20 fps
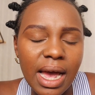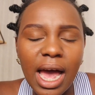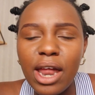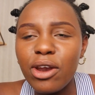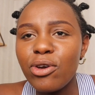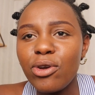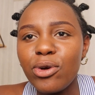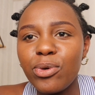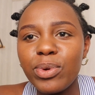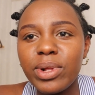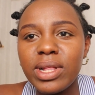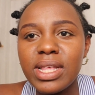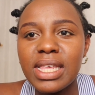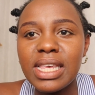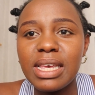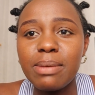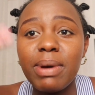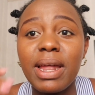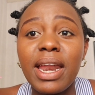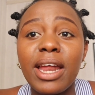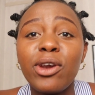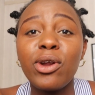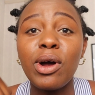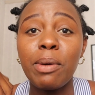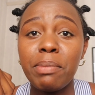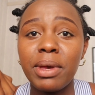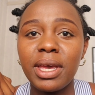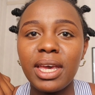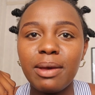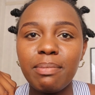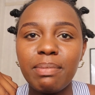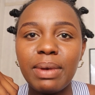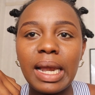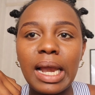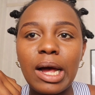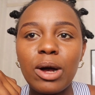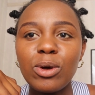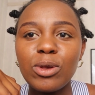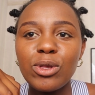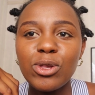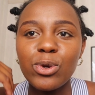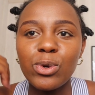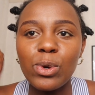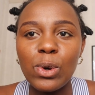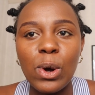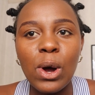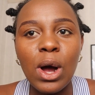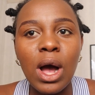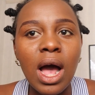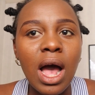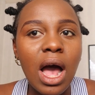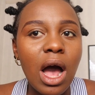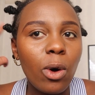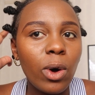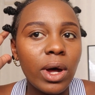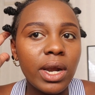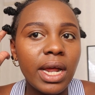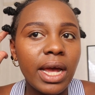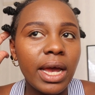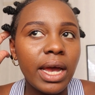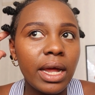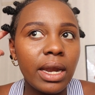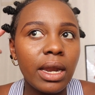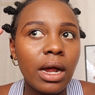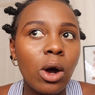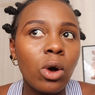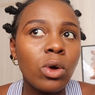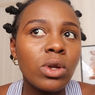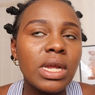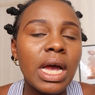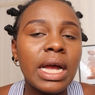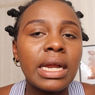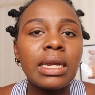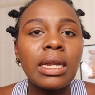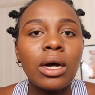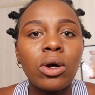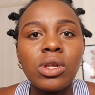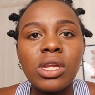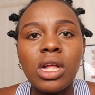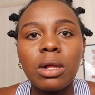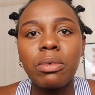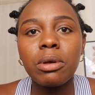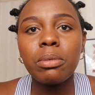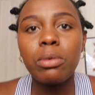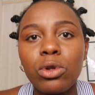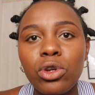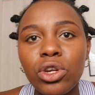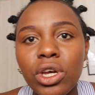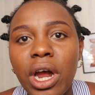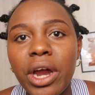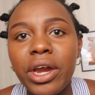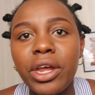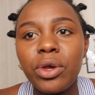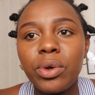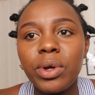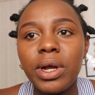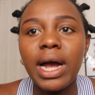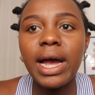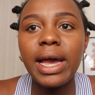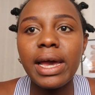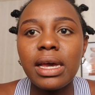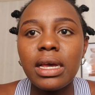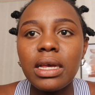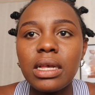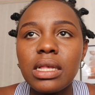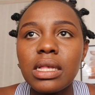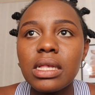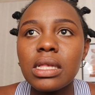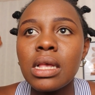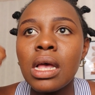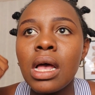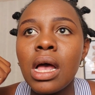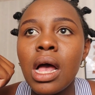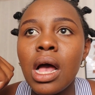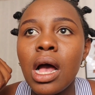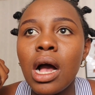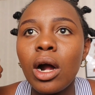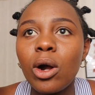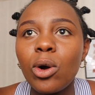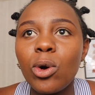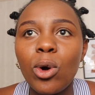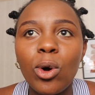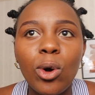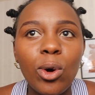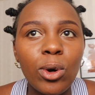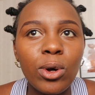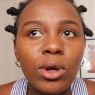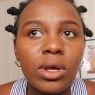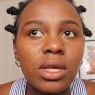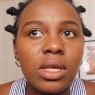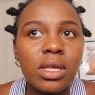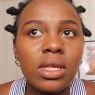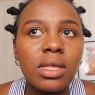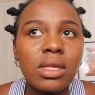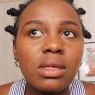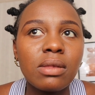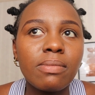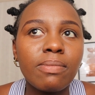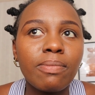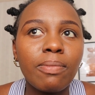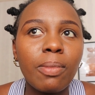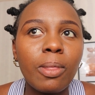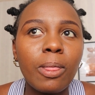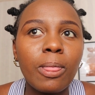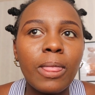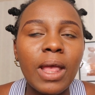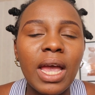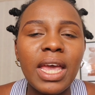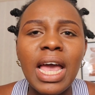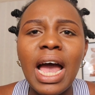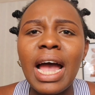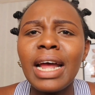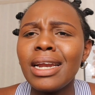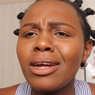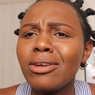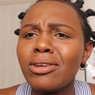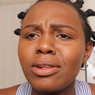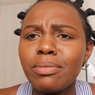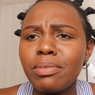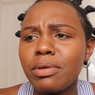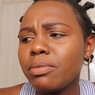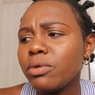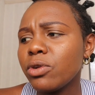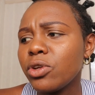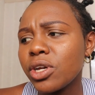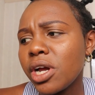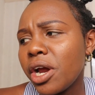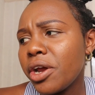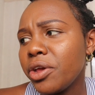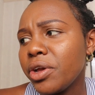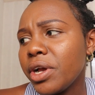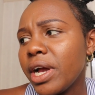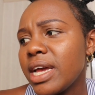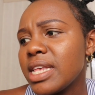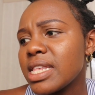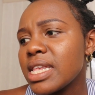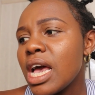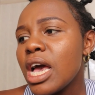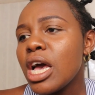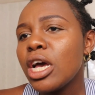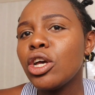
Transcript: I don't know, we'll see, but I know I'm making pilau, so I wanna head out. I doubt I'll be able to carry you guys, cause yeah, I don't tell people to carry you guys.